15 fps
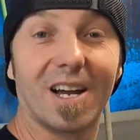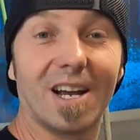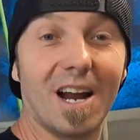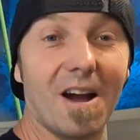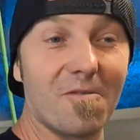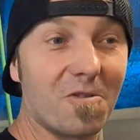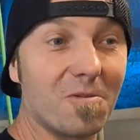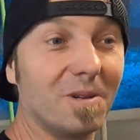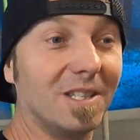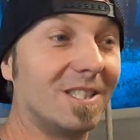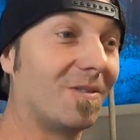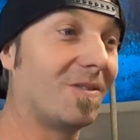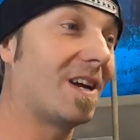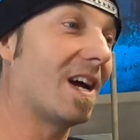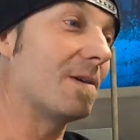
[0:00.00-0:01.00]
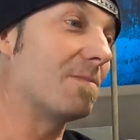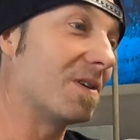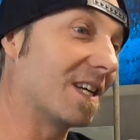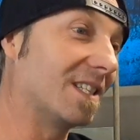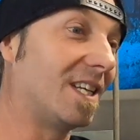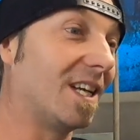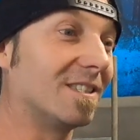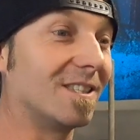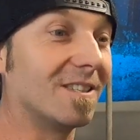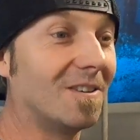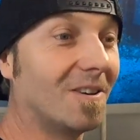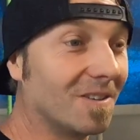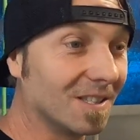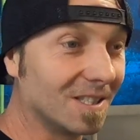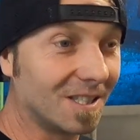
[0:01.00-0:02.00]
cut out for me. So we got to bring a tested
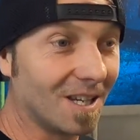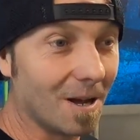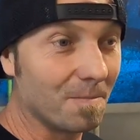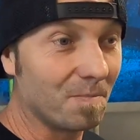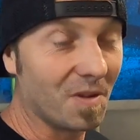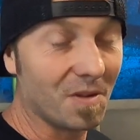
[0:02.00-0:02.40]
car this time.